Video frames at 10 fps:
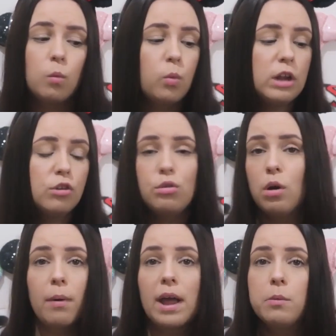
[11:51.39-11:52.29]
We do
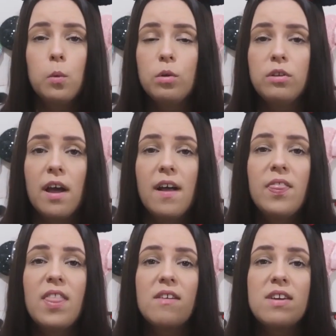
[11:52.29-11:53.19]
not buy any more water.
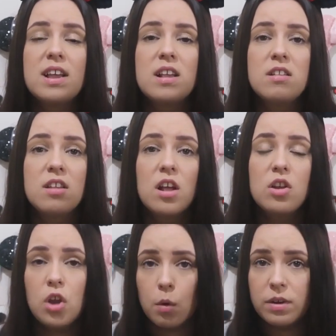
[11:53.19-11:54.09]
There is
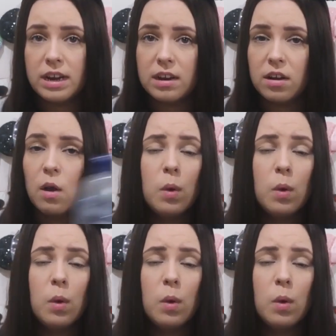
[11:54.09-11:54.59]
no need.